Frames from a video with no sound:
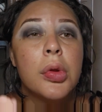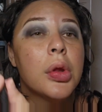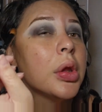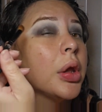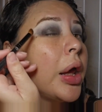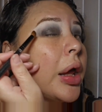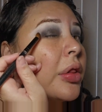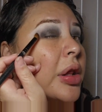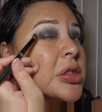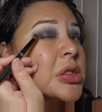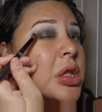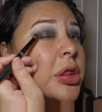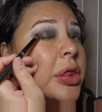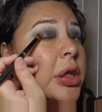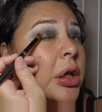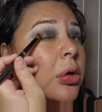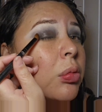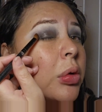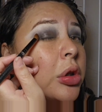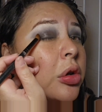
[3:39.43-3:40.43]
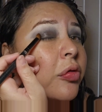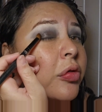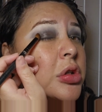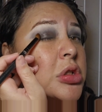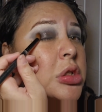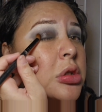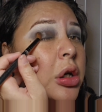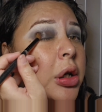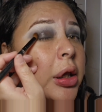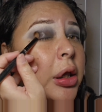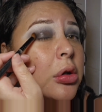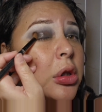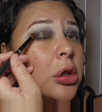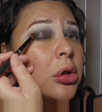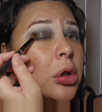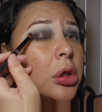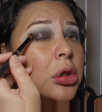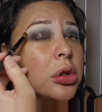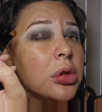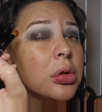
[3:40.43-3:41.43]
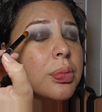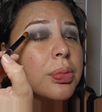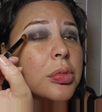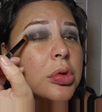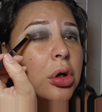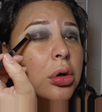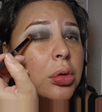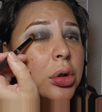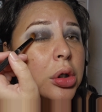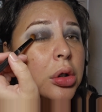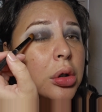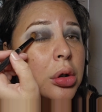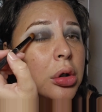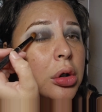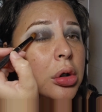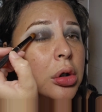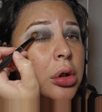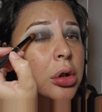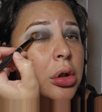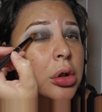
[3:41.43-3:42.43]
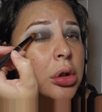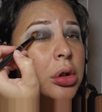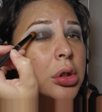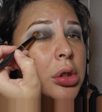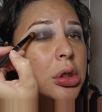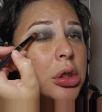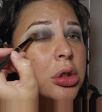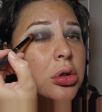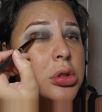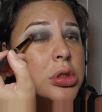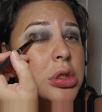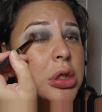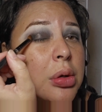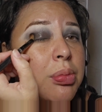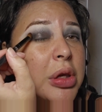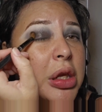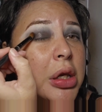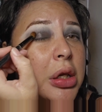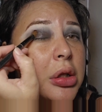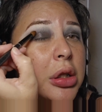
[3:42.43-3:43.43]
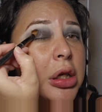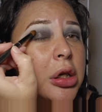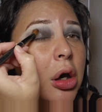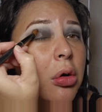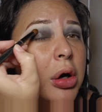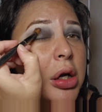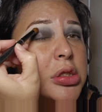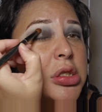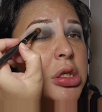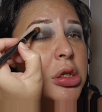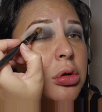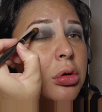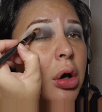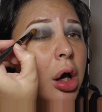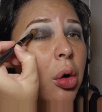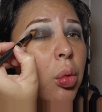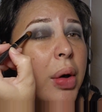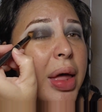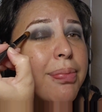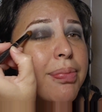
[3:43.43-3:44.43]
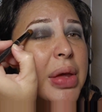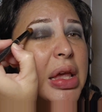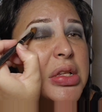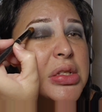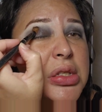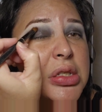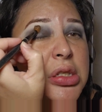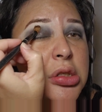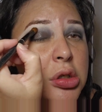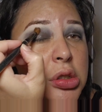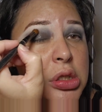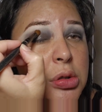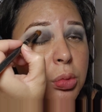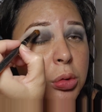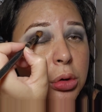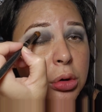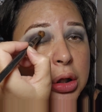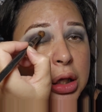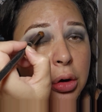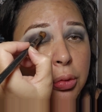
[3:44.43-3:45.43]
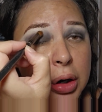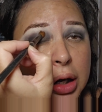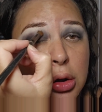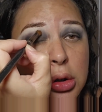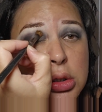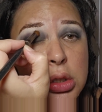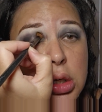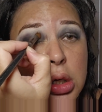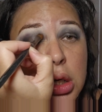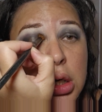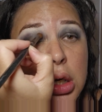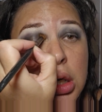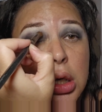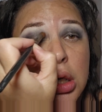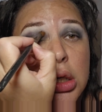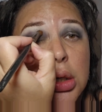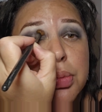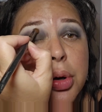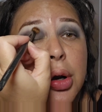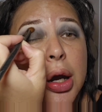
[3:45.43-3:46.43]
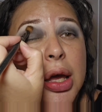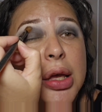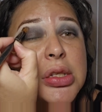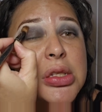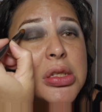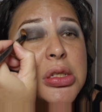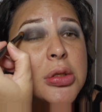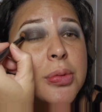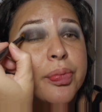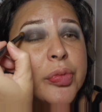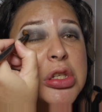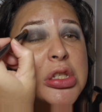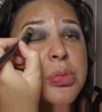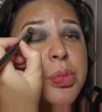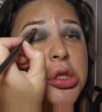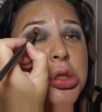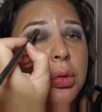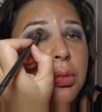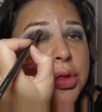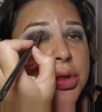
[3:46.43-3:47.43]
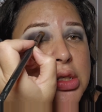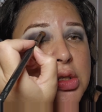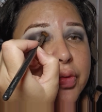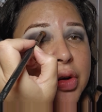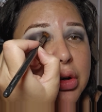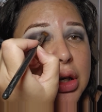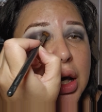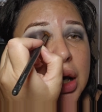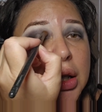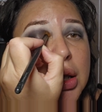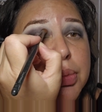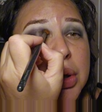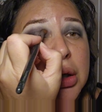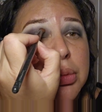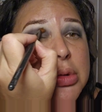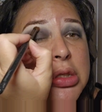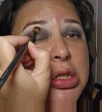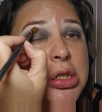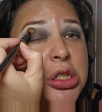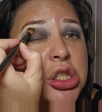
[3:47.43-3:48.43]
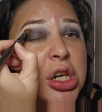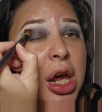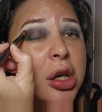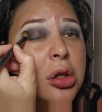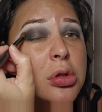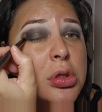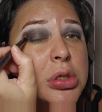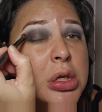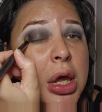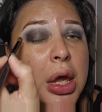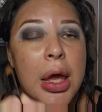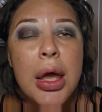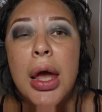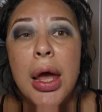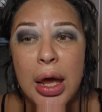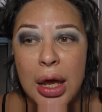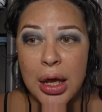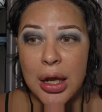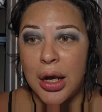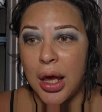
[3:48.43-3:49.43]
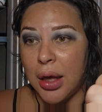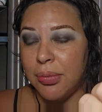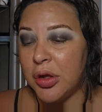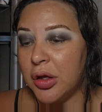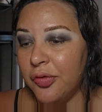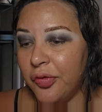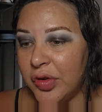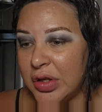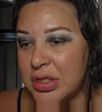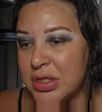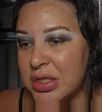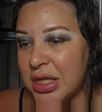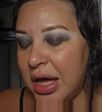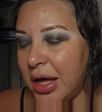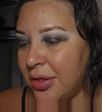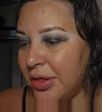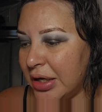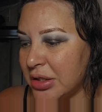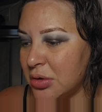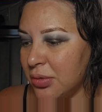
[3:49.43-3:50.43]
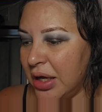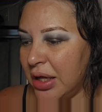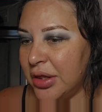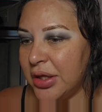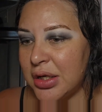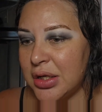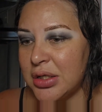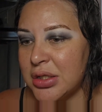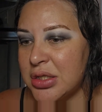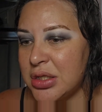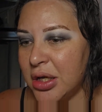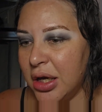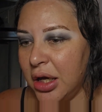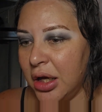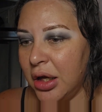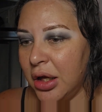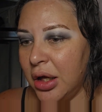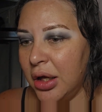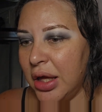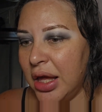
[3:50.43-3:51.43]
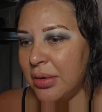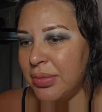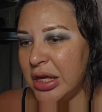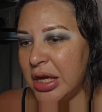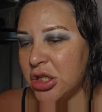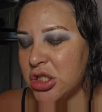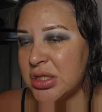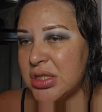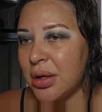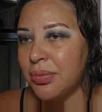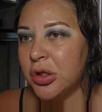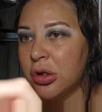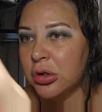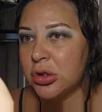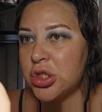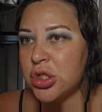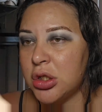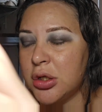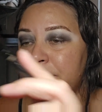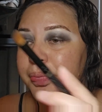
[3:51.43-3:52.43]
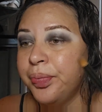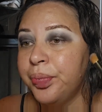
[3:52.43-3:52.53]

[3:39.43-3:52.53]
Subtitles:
And that's the thing, when you're first starting out, you don't immediately go onto a wet base and start swirling around. You press, especially with these very highly pigmented shadows. And I'm convinced that that's why the ABH subculture